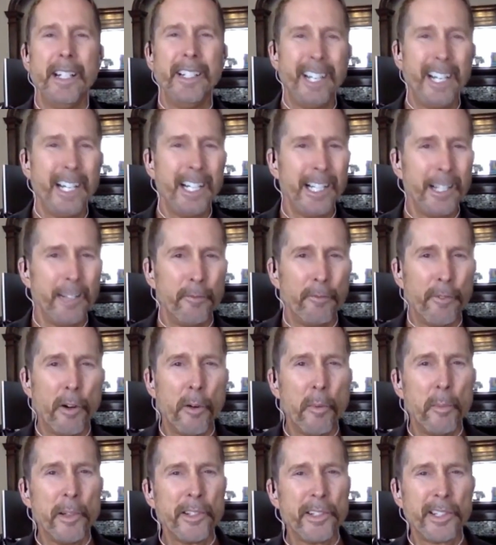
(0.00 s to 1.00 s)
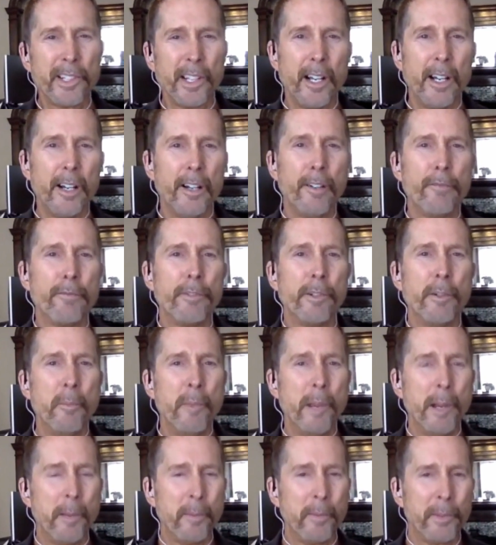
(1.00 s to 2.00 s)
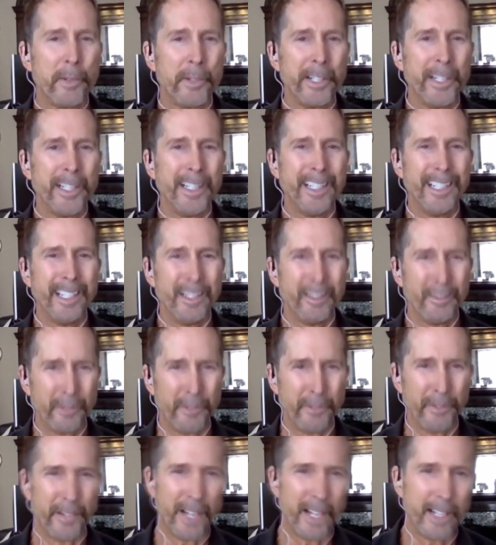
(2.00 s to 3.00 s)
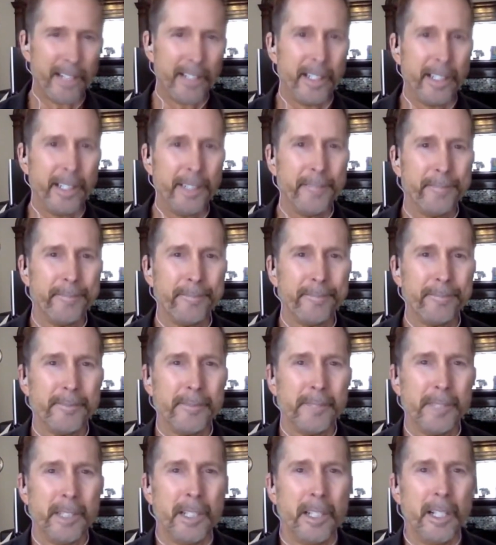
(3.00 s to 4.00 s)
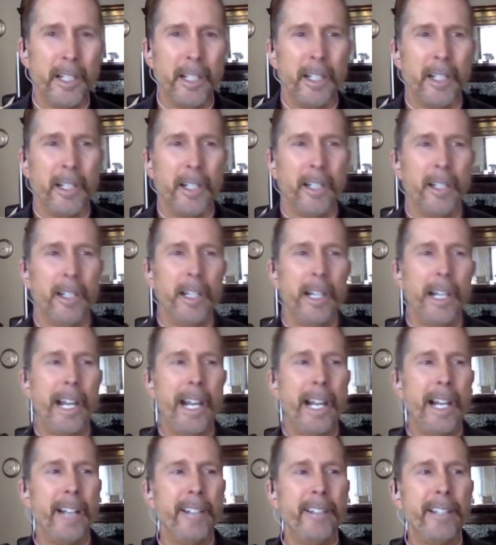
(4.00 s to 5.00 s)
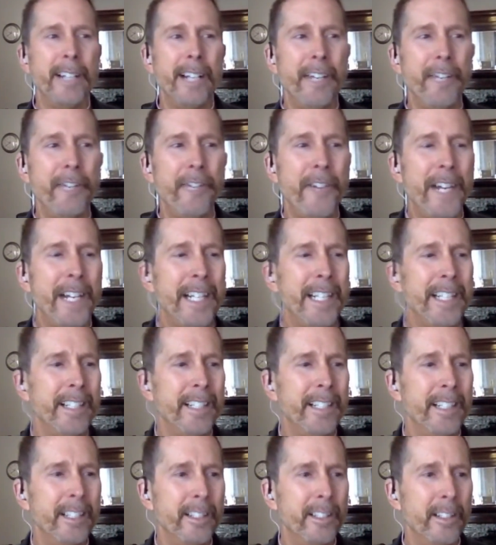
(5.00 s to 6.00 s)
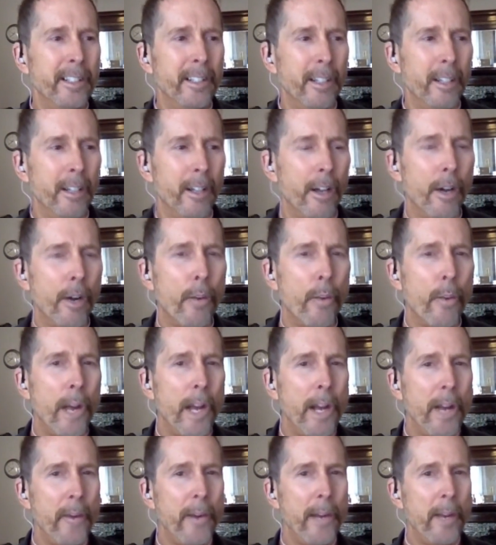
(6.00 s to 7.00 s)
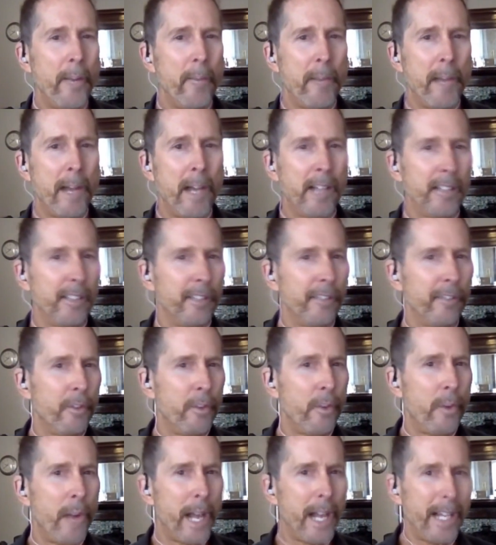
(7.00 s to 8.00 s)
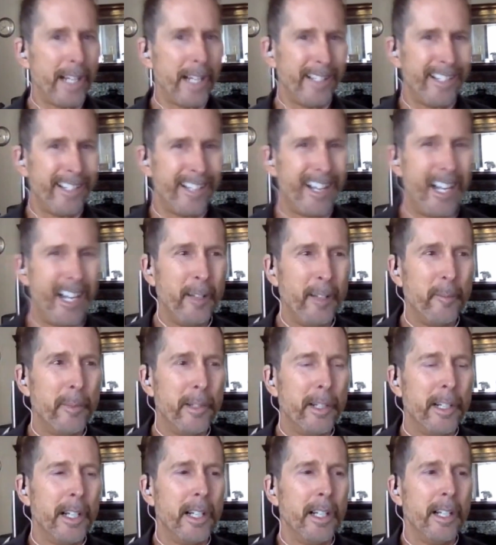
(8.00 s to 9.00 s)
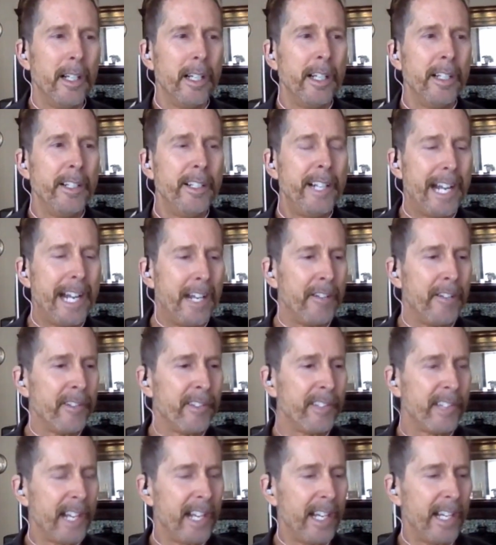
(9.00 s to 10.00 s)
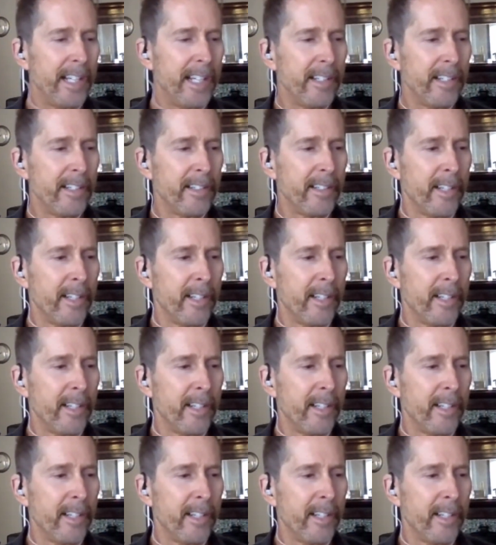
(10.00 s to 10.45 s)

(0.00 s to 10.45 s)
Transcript: daily moments of remembering and reflecting. And I find in our YWAM model of quiet time, a downside